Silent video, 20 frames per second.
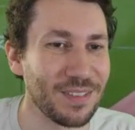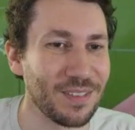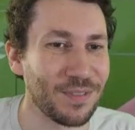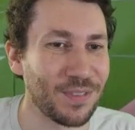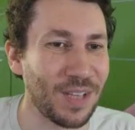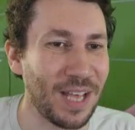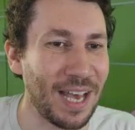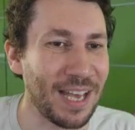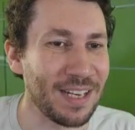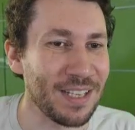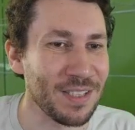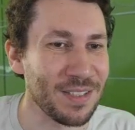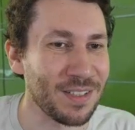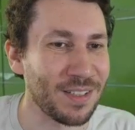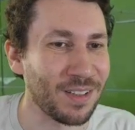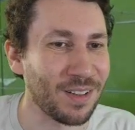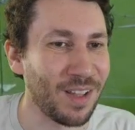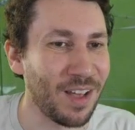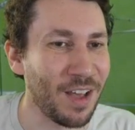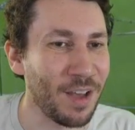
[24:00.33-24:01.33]
Vladdy's
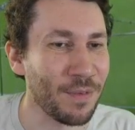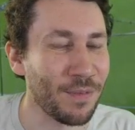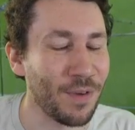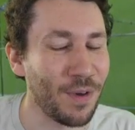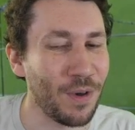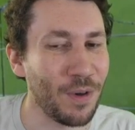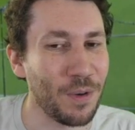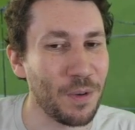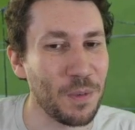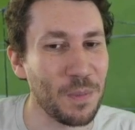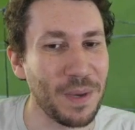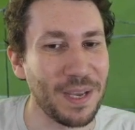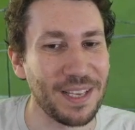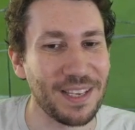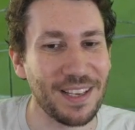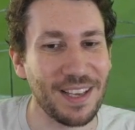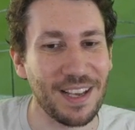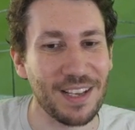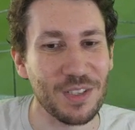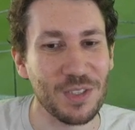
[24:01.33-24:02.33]
glove. Oh my
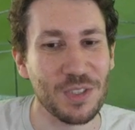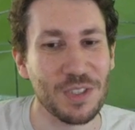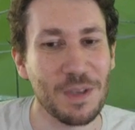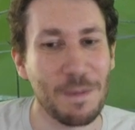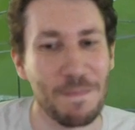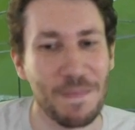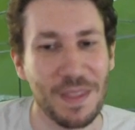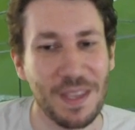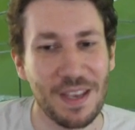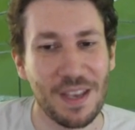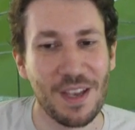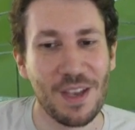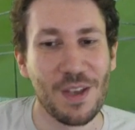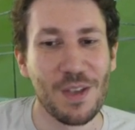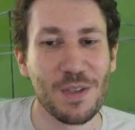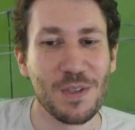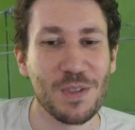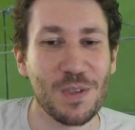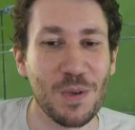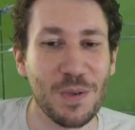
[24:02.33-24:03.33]
gosh.
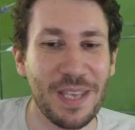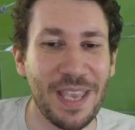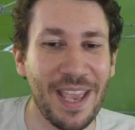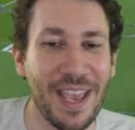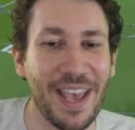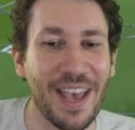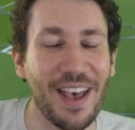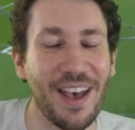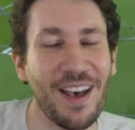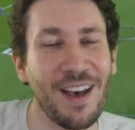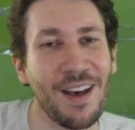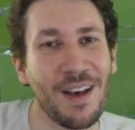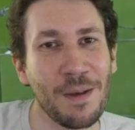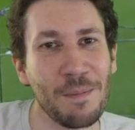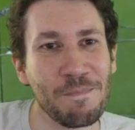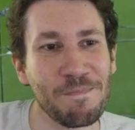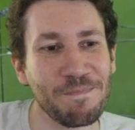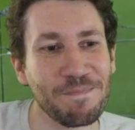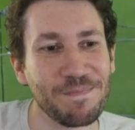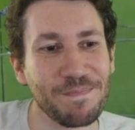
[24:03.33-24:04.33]
So yeah,
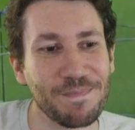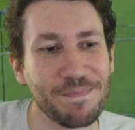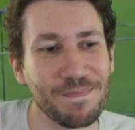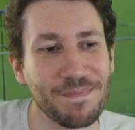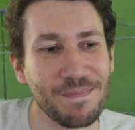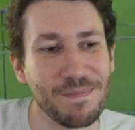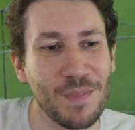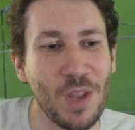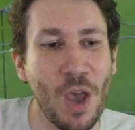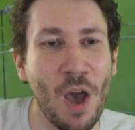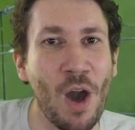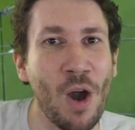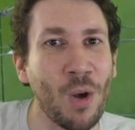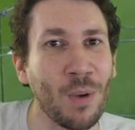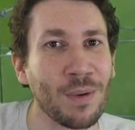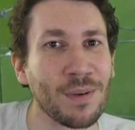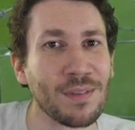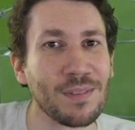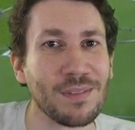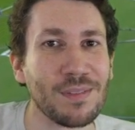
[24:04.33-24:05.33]

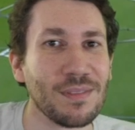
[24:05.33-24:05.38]
no.